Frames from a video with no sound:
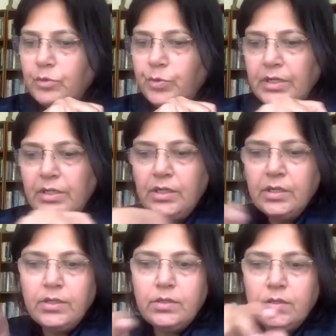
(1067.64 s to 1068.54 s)
20
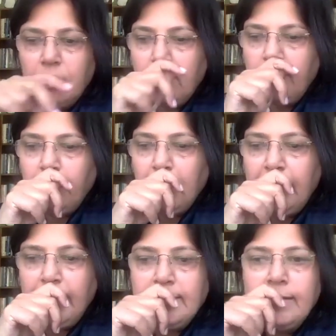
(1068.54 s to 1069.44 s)
years
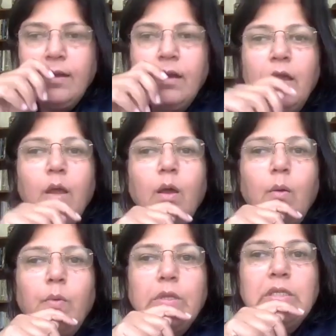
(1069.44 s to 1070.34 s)
later,
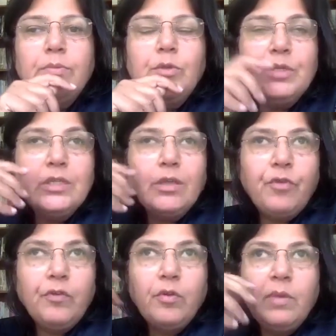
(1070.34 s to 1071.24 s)
we seem to be
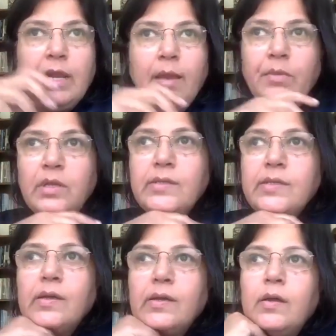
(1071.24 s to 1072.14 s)
suffering from an
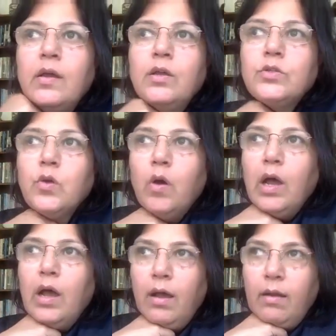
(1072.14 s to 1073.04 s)
amnesia. So
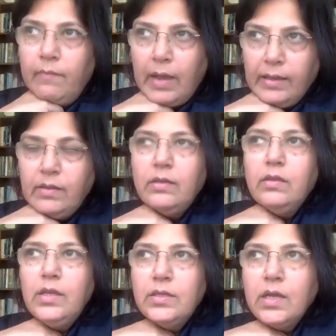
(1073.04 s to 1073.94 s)
I think
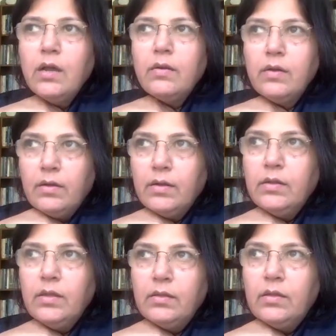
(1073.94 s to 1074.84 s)
these are
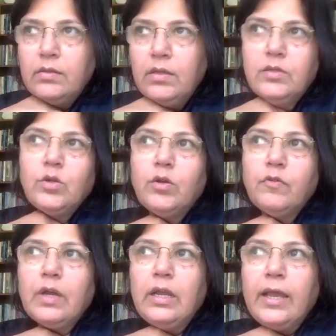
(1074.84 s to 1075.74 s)
this sort
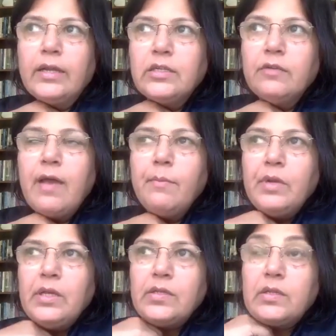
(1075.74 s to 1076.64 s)
of collective
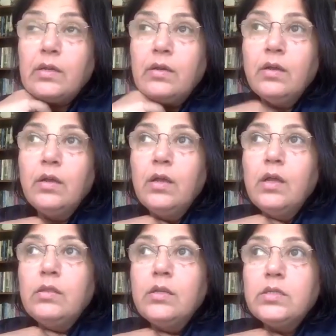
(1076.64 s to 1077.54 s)
amnesia,
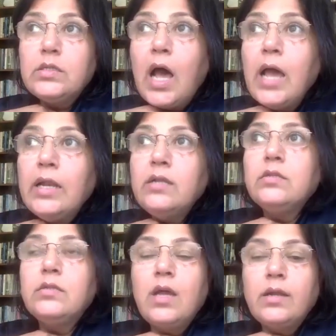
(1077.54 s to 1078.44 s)
this
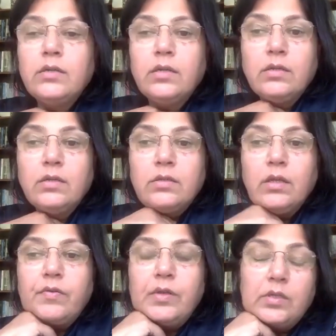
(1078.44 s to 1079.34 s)
silence that is
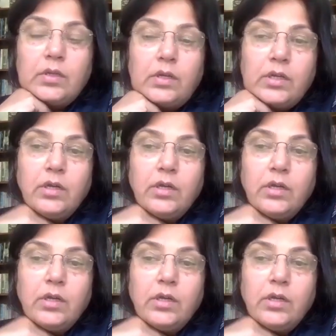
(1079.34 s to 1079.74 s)
increasingly